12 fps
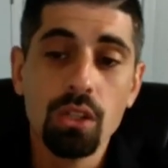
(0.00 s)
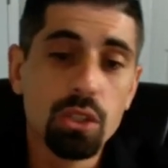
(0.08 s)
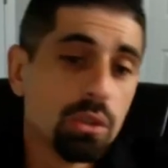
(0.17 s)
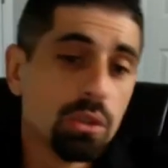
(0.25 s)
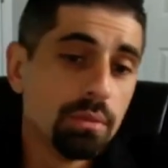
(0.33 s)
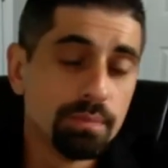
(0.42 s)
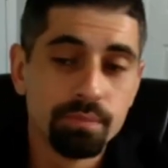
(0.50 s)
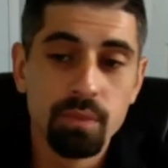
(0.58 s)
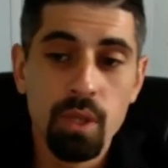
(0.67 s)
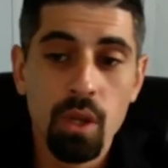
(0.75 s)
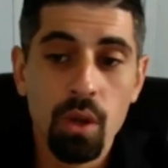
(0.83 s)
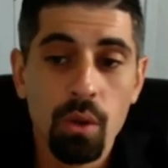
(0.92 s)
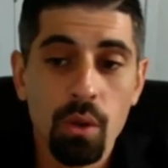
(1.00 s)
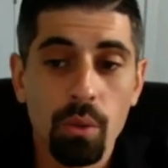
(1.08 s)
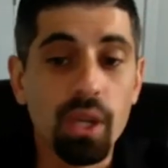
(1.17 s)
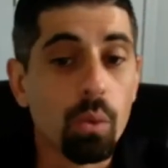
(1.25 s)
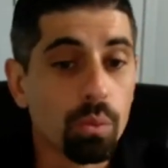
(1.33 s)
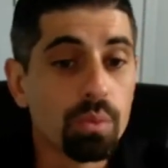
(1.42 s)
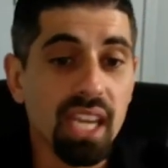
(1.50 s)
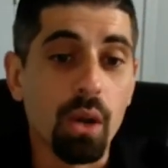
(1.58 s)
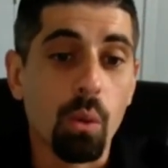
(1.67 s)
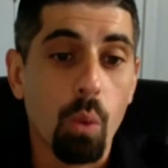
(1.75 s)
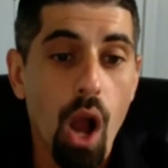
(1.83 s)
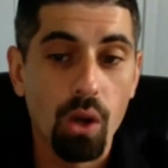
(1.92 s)
two, we can take
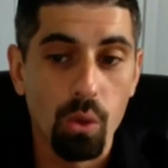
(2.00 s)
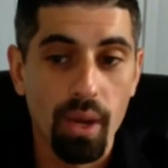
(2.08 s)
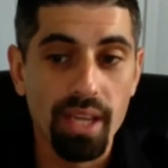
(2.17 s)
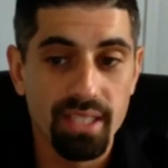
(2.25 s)
a walkaway